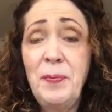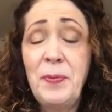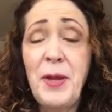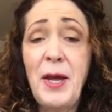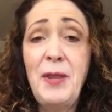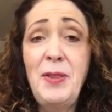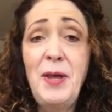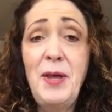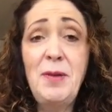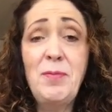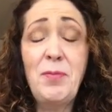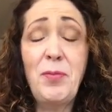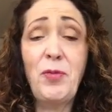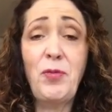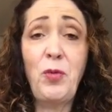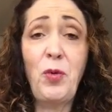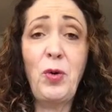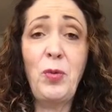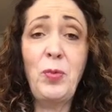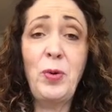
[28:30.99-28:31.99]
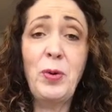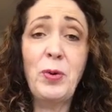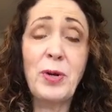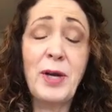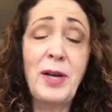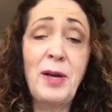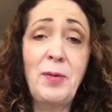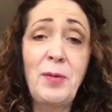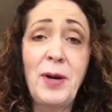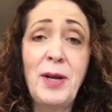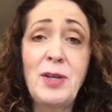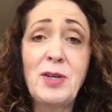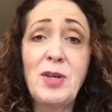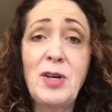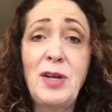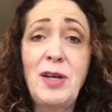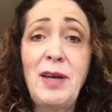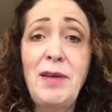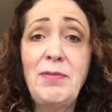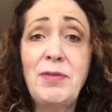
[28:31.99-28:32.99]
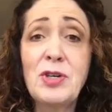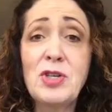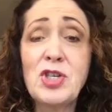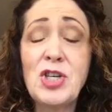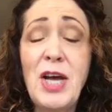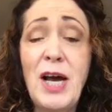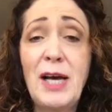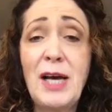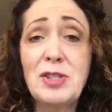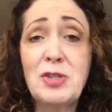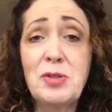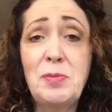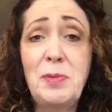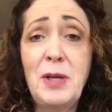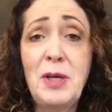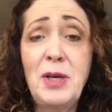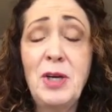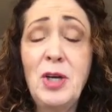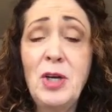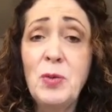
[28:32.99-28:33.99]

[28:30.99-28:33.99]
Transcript: And then before we were getting ready to leave, and she asked me,